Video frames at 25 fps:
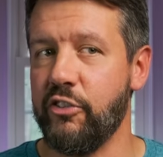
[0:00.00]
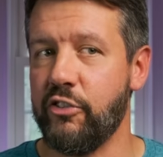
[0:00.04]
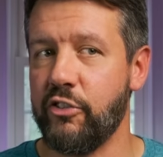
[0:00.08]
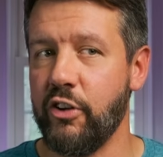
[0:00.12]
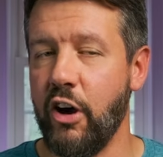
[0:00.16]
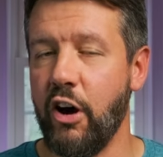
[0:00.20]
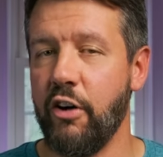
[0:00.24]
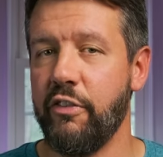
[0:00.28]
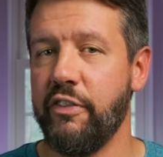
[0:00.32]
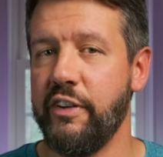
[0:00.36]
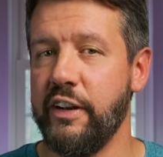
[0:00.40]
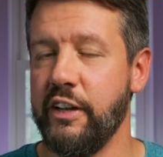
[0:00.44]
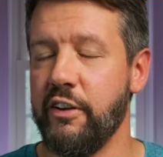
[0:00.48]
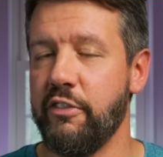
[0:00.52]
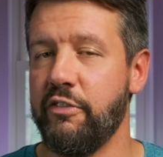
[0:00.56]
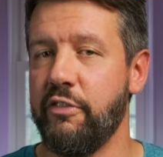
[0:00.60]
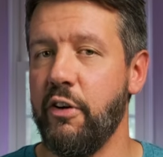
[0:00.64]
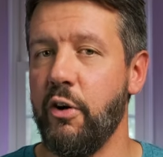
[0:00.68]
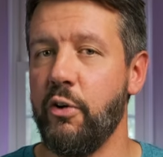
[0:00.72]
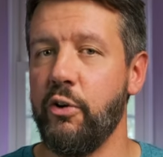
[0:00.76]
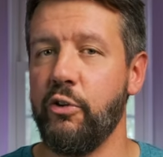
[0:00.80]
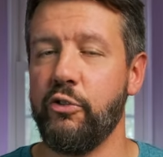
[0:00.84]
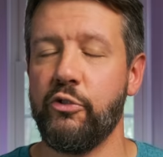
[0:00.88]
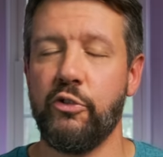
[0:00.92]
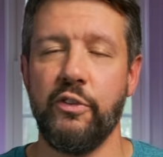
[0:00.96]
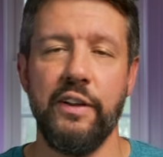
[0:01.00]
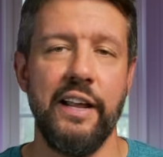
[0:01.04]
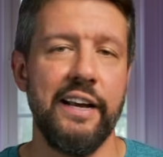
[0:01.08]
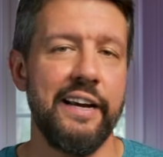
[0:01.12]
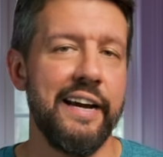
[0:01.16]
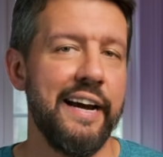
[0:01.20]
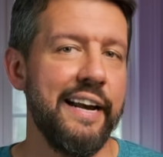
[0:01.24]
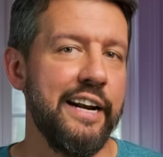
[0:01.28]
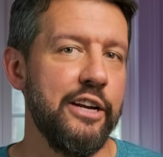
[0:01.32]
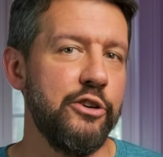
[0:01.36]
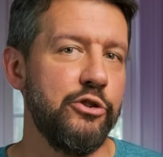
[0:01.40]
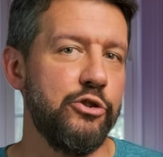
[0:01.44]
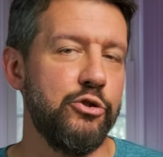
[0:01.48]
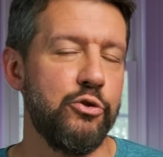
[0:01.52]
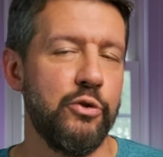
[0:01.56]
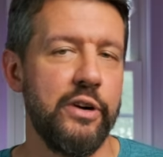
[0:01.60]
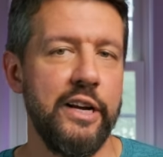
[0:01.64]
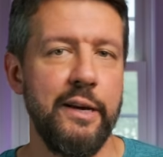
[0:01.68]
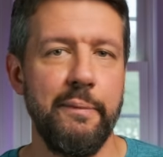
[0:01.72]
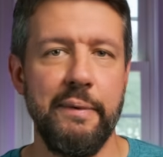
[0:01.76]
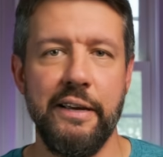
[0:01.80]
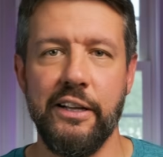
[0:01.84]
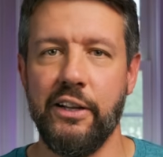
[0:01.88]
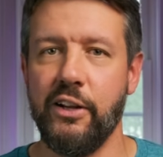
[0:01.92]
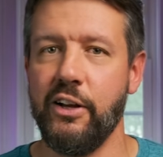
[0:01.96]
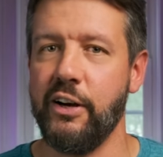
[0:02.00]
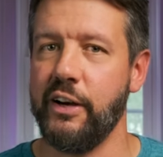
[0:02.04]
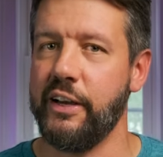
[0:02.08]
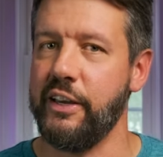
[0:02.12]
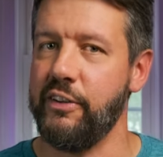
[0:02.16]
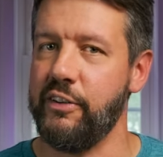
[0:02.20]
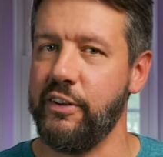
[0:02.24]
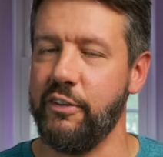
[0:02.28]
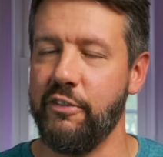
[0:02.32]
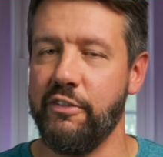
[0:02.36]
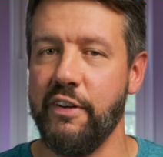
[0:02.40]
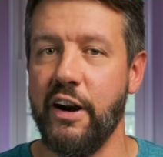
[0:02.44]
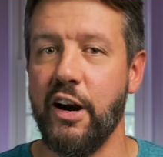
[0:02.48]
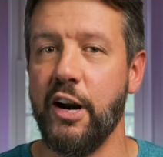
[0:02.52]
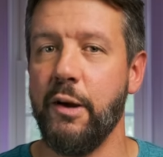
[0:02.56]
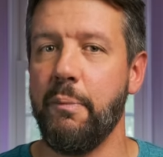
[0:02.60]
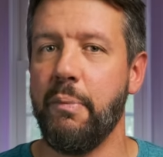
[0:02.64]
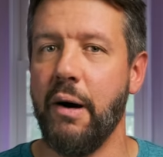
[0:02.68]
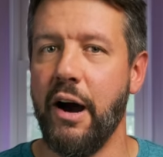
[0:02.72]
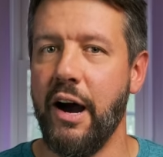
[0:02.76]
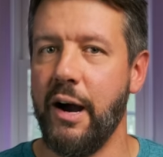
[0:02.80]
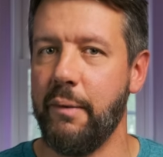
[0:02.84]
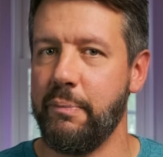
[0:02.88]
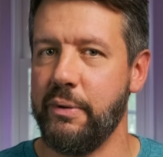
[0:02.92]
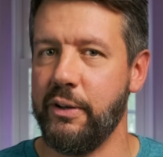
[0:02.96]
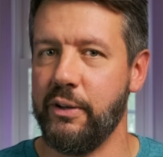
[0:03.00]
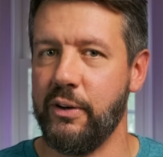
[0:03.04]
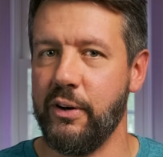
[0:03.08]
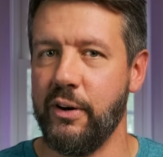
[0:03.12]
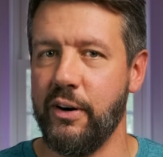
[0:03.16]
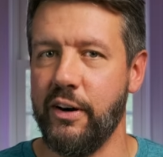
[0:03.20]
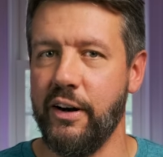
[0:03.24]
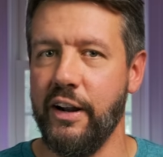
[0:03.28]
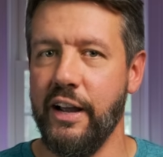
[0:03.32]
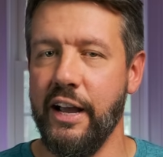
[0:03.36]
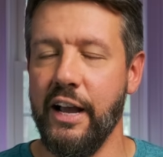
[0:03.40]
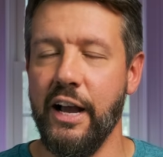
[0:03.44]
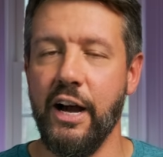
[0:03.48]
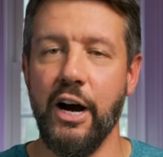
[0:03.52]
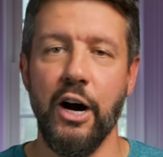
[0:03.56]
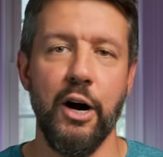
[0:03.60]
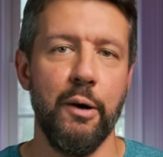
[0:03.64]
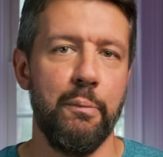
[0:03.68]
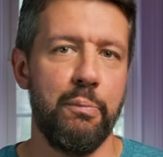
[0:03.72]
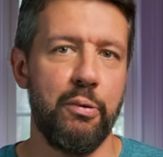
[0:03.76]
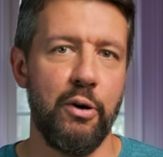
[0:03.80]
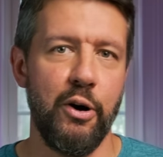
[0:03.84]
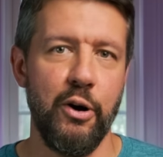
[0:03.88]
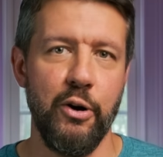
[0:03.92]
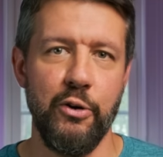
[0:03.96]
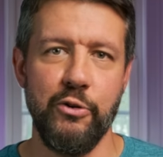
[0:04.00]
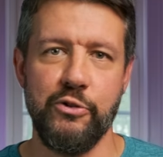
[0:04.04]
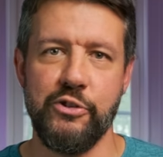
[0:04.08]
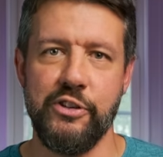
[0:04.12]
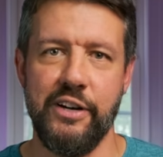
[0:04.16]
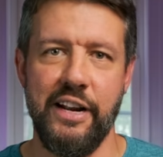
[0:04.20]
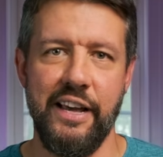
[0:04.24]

softening photos for that kind of dreamy look is a very popular approach.